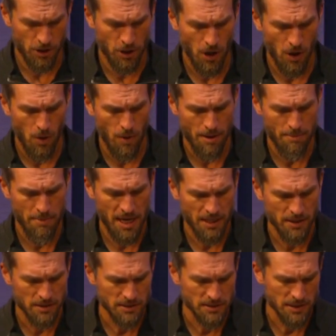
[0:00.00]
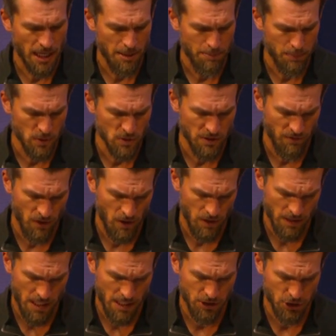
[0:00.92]
go and make disciples of
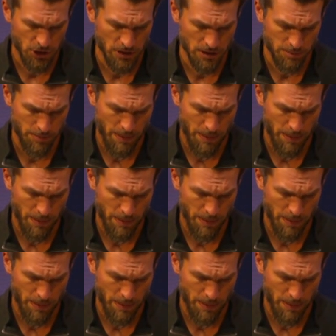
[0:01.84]
all nations,